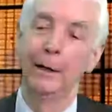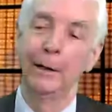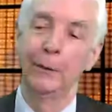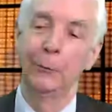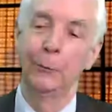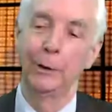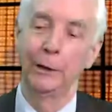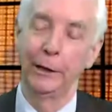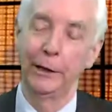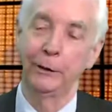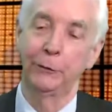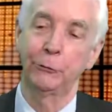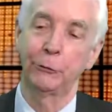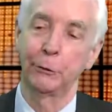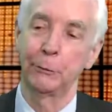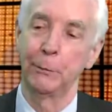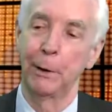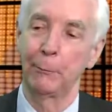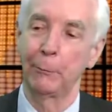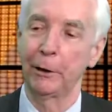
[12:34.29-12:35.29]
We need to
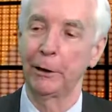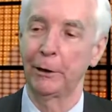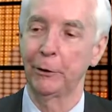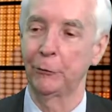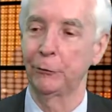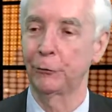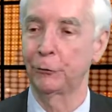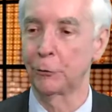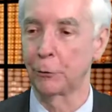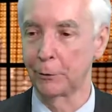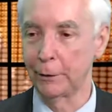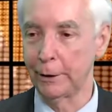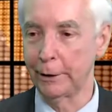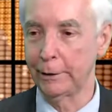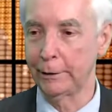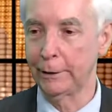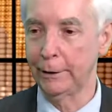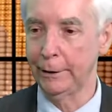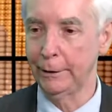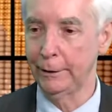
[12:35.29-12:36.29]
remember
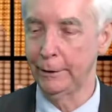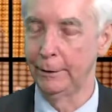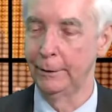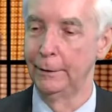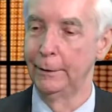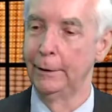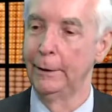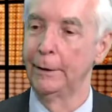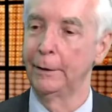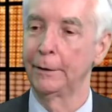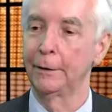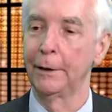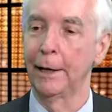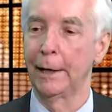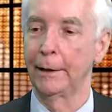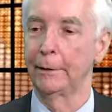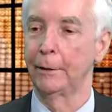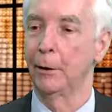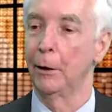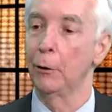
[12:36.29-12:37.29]
historically
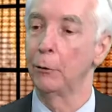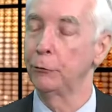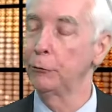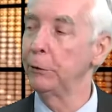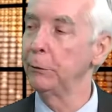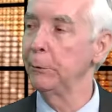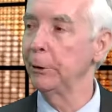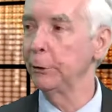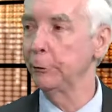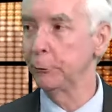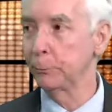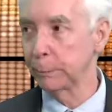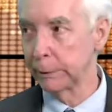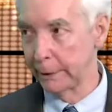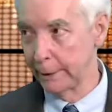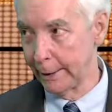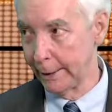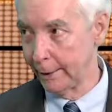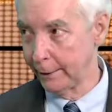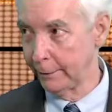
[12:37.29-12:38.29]
that Ho Chi Minh's
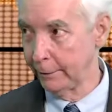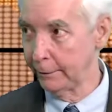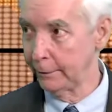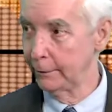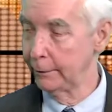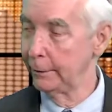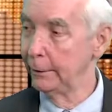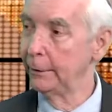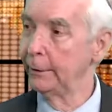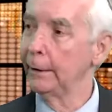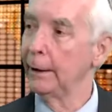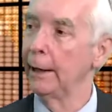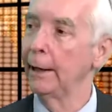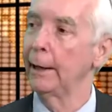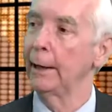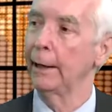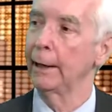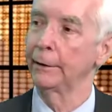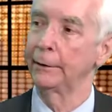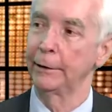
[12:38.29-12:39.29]
plan
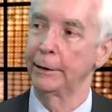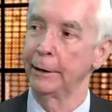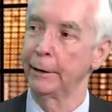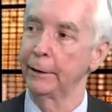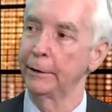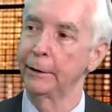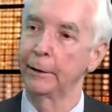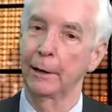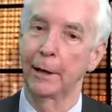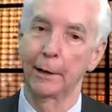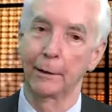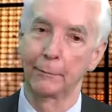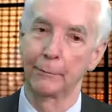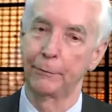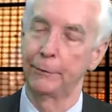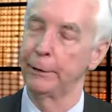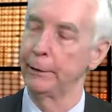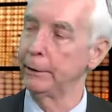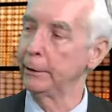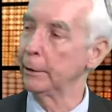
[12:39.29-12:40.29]
at the end of
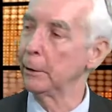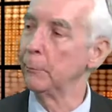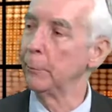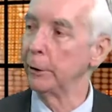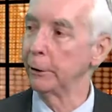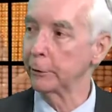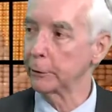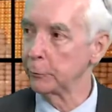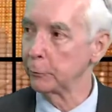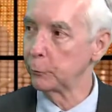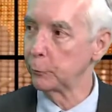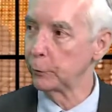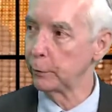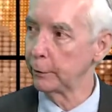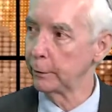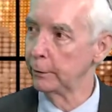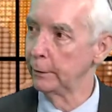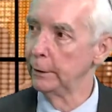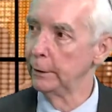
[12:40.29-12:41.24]
the American War